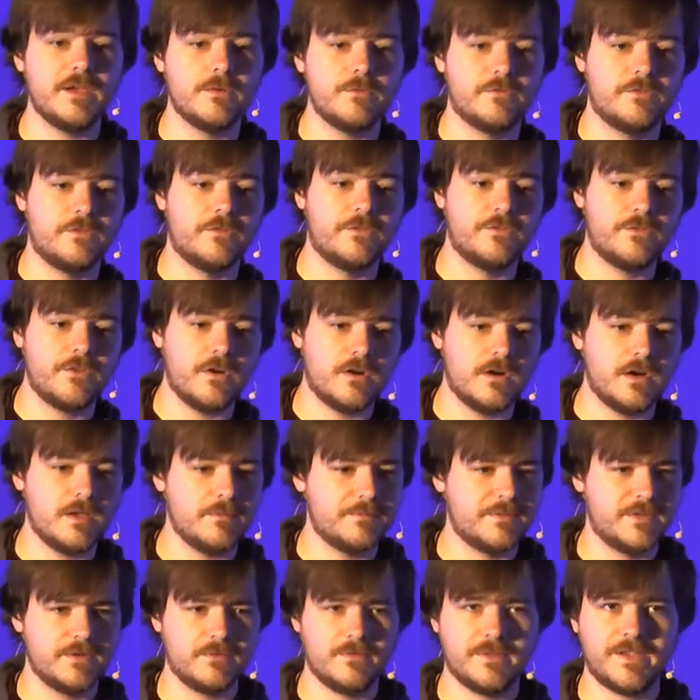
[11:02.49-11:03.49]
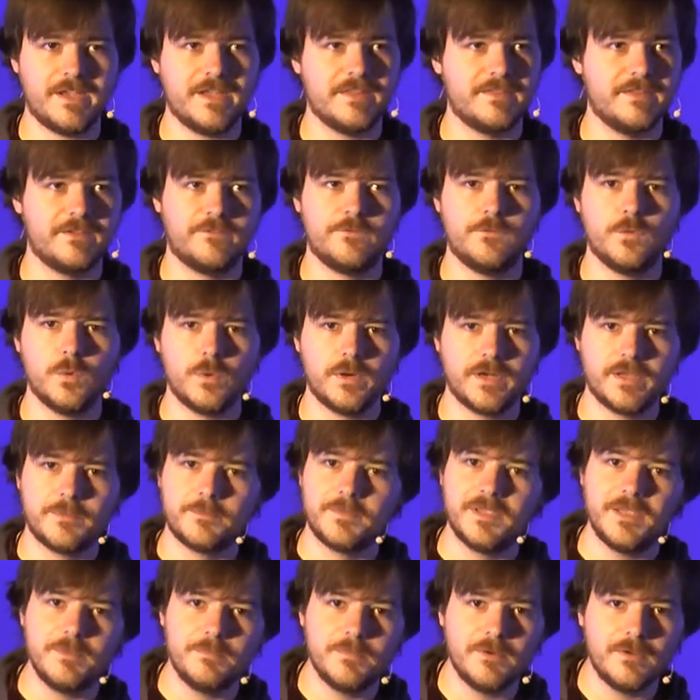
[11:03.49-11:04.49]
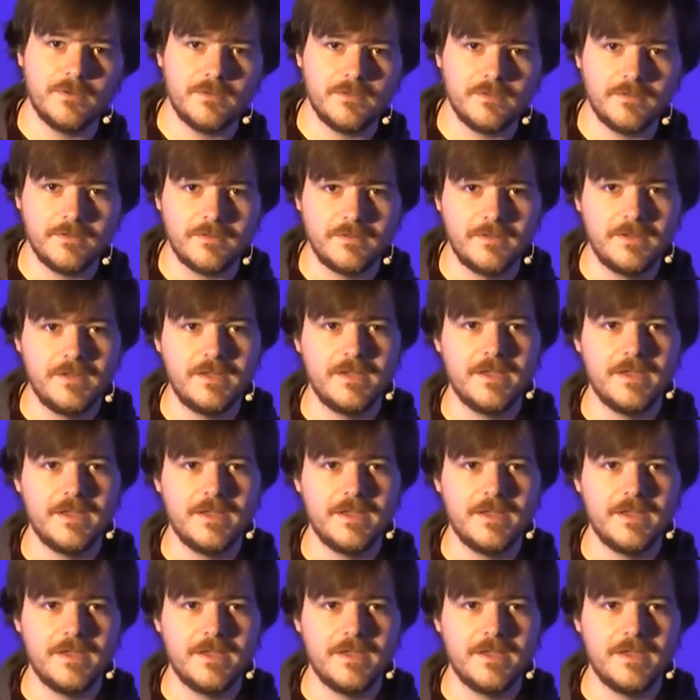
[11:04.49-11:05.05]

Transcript: It was a startup. They only had like forty people,